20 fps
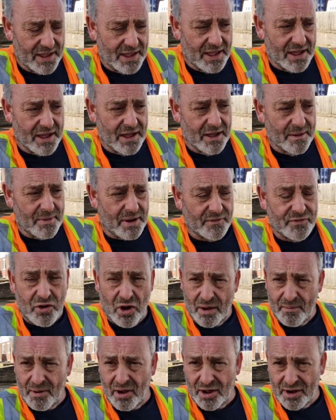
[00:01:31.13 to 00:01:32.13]
I've
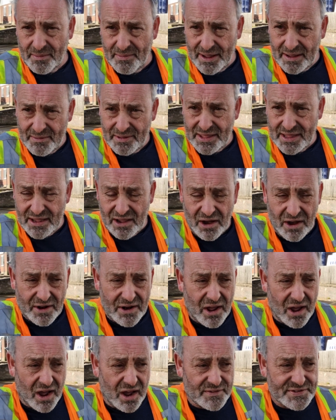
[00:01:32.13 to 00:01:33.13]
got Mark to meet at the yard
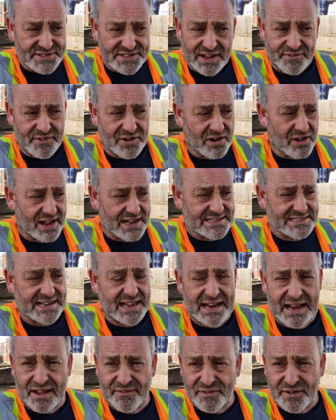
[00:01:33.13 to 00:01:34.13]
at 7:30, like I
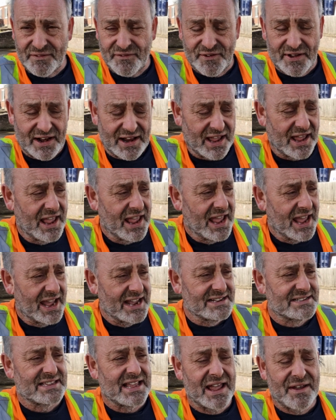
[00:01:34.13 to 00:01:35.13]
say, lovely fella.
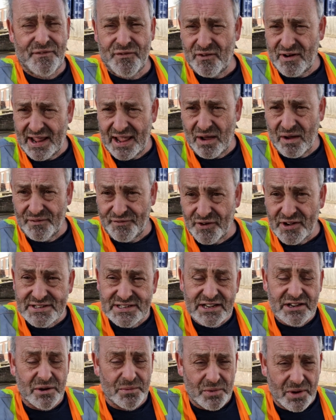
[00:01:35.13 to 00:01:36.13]
He's there for an hour. First
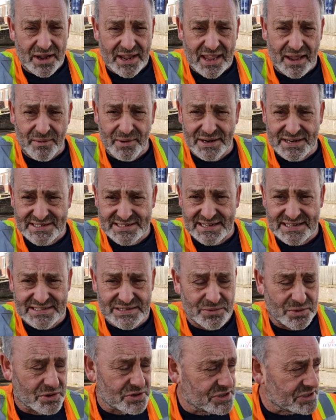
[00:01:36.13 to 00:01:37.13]
he couldn't work out where the
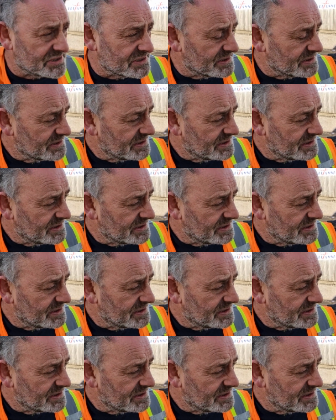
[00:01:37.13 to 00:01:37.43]
sensor was.